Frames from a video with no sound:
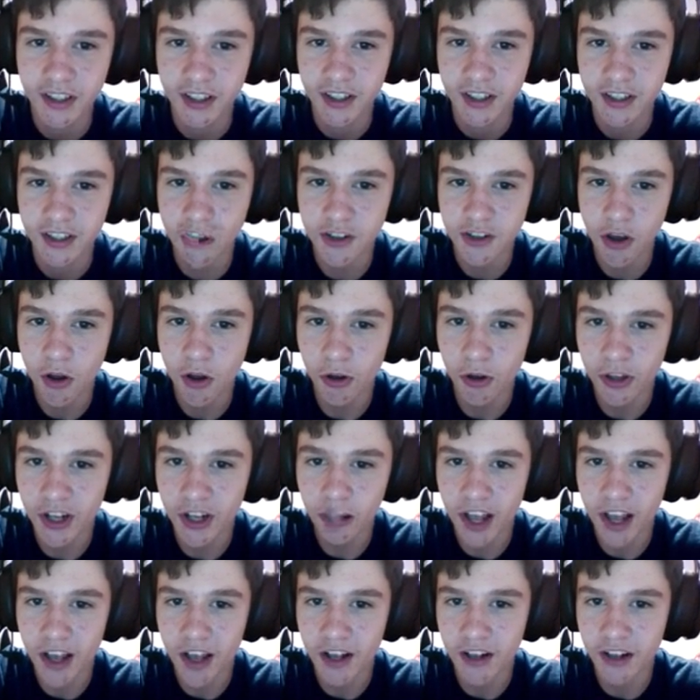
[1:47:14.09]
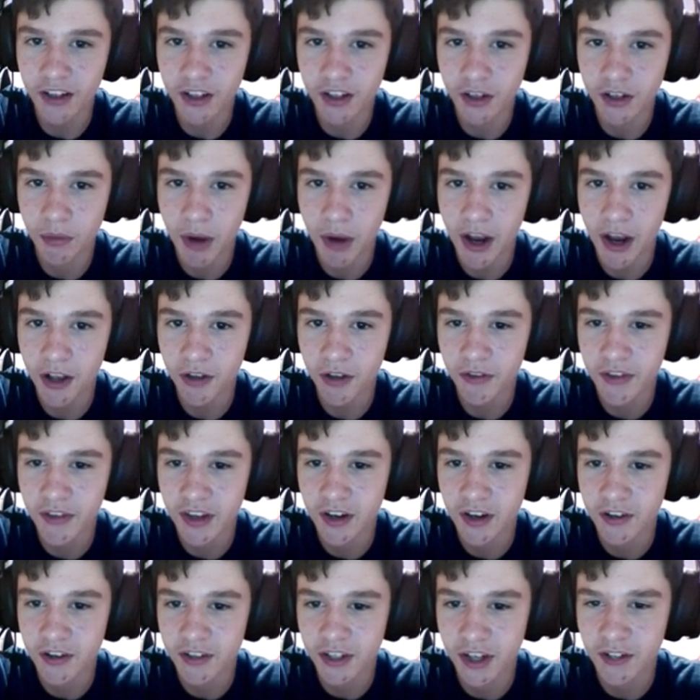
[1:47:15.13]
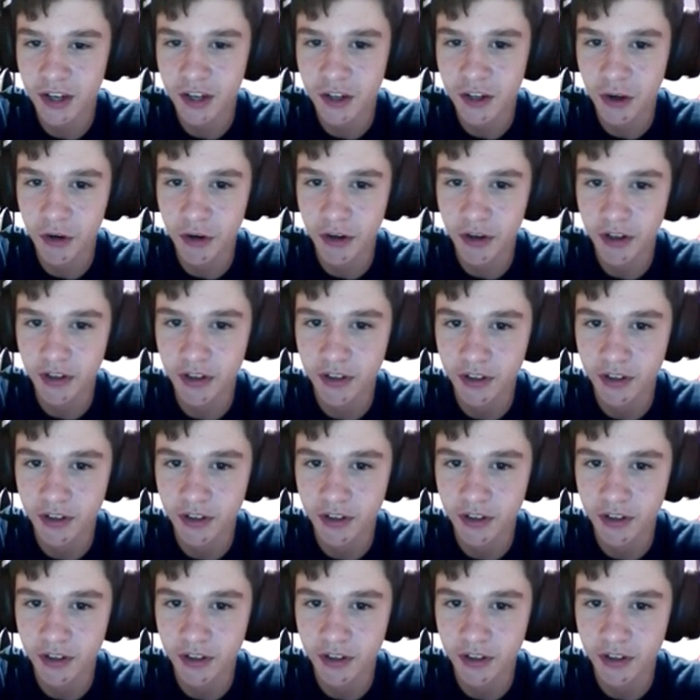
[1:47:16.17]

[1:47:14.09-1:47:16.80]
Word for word: This is all gonna end in a pile of tears, and I know it.